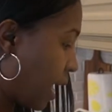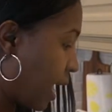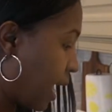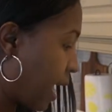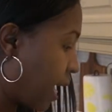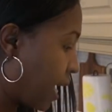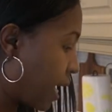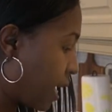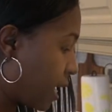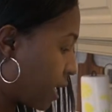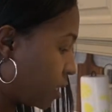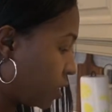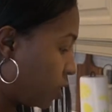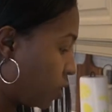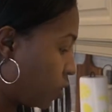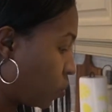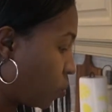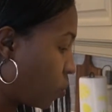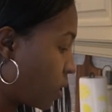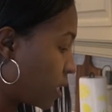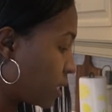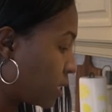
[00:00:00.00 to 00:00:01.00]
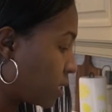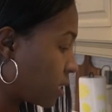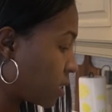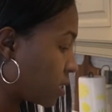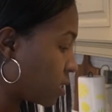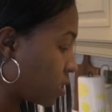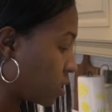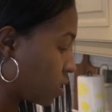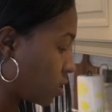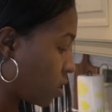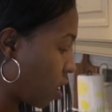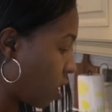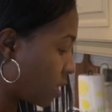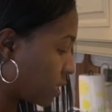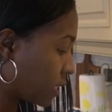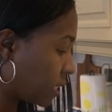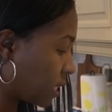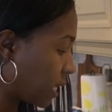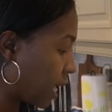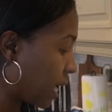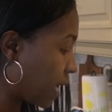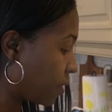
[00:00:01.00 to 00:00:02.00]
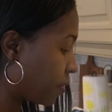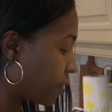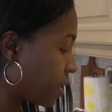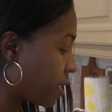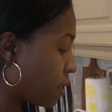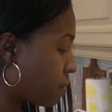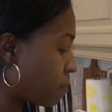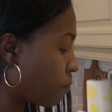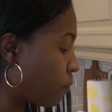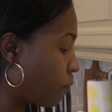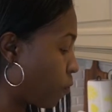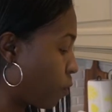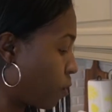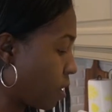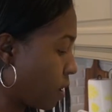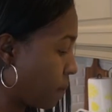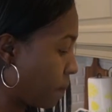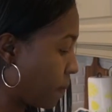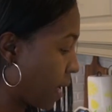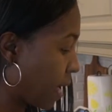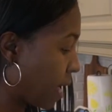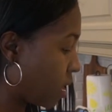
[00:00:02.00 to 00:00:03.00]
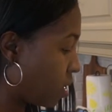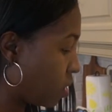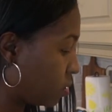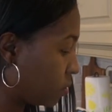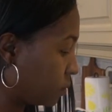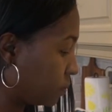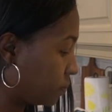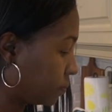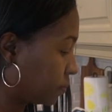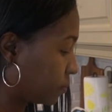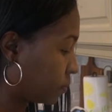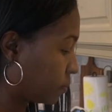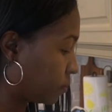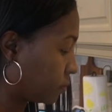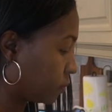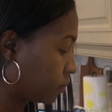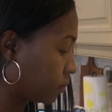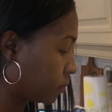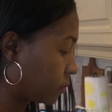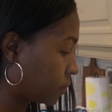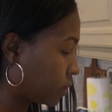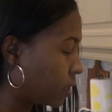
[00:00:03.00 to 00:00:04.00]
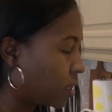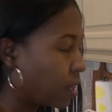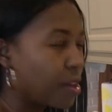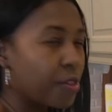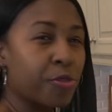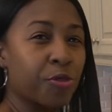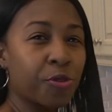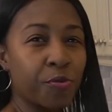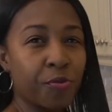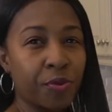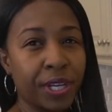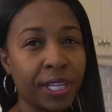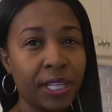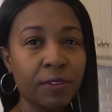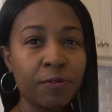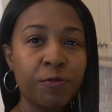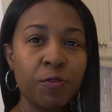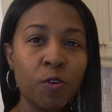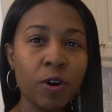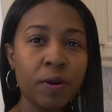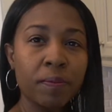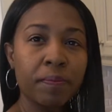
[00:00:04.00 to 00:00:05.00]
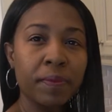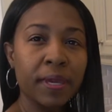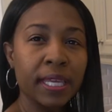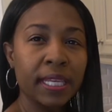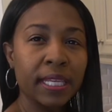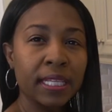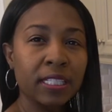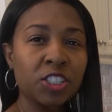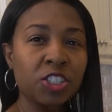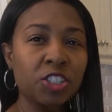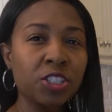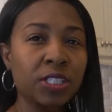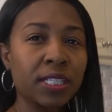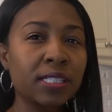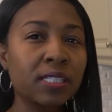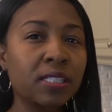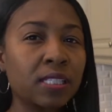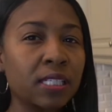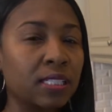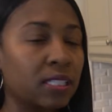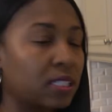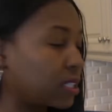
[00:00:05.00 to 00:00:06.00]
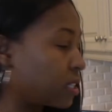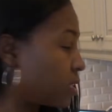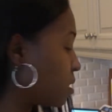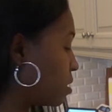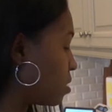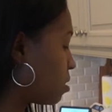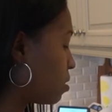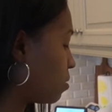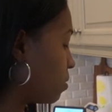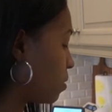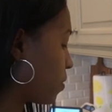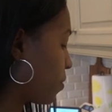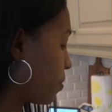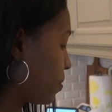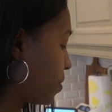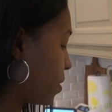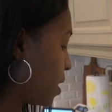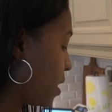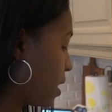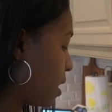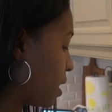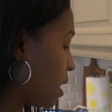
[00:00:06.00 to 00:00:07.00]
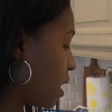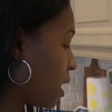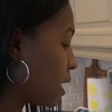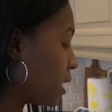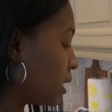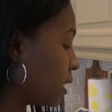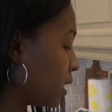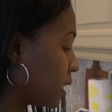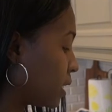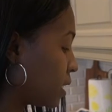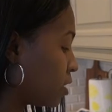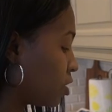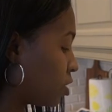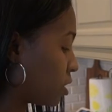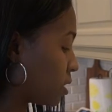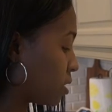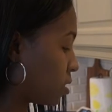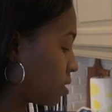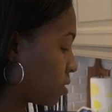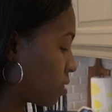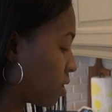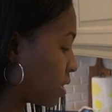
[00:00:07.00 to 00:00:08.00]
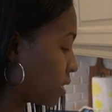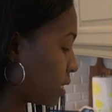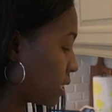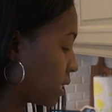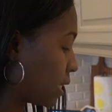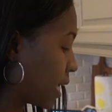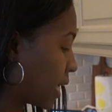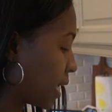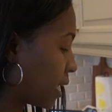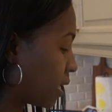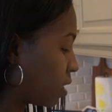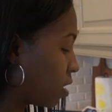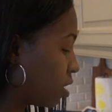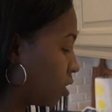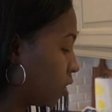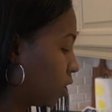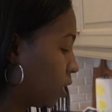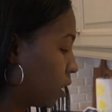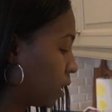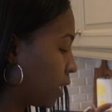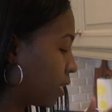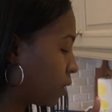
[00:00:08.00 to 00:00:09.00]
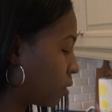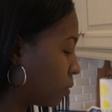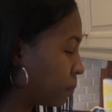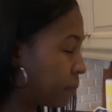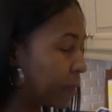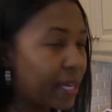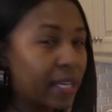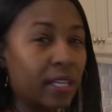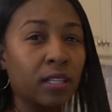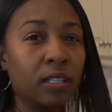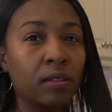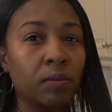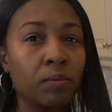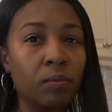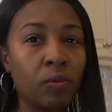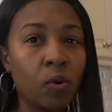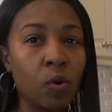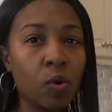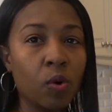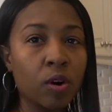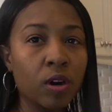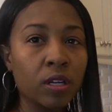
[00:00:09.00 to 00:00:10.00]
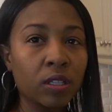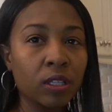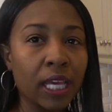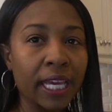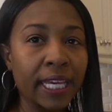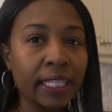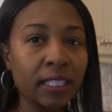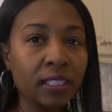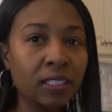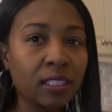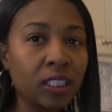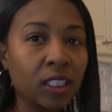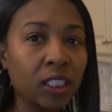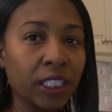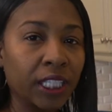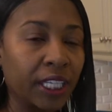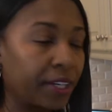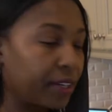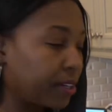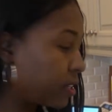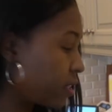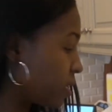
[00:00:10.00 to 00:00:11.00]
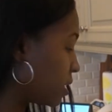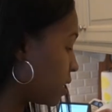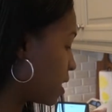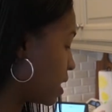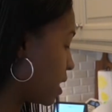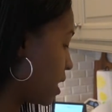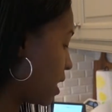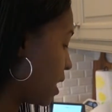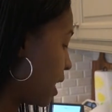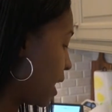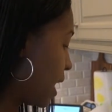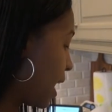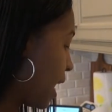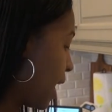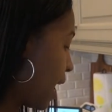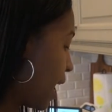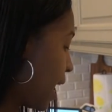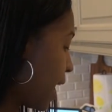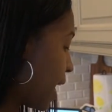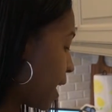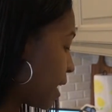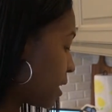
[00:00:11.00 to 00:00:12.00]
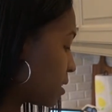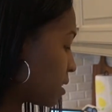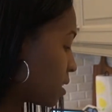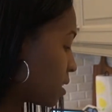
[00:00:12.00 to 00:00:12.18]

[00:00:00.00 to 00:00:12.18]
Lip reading: And you want to saute them for about 3 to 4 minutes, just until the onion just starts getting a little bit more like clear and